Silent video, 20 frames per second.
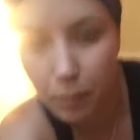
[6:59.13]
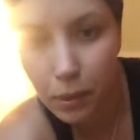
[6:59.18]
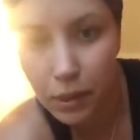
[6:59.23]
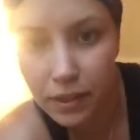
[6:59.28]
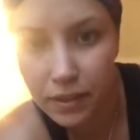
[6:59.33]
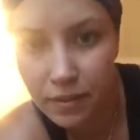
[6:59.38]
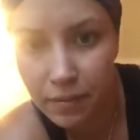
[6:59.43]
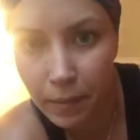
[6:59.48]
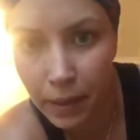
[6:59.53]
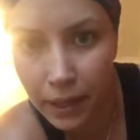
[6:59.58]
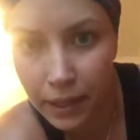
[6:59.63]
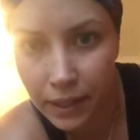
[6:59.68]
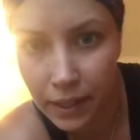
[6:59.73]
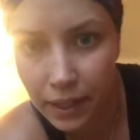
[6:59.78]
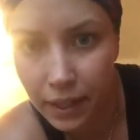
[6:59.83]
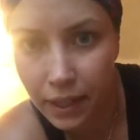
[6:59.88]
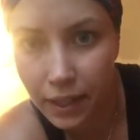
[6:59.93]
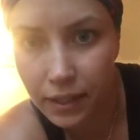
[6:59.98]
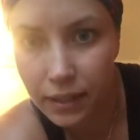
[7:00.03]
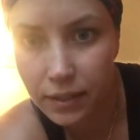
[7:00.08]
peace of mind,
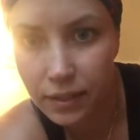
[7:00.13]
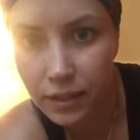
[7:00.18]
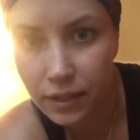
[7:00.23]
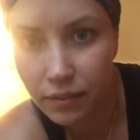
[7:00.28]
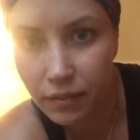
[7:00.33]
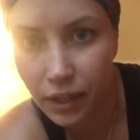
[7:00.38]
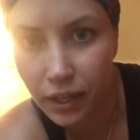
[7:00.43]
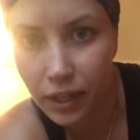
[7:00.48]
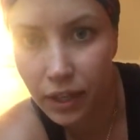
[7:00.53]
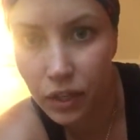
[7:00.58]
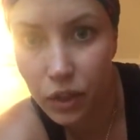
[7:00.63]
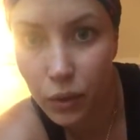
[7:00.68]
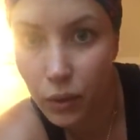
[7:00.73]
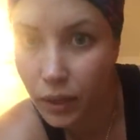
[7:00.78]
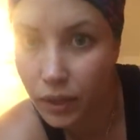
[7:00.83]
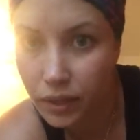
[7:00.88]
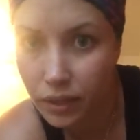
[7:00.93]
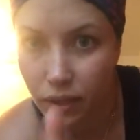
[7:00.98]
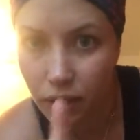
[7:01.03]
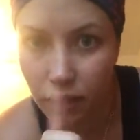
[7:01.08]
I guess. If I can do
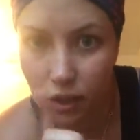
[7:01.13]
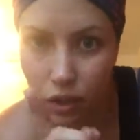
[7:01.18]
it,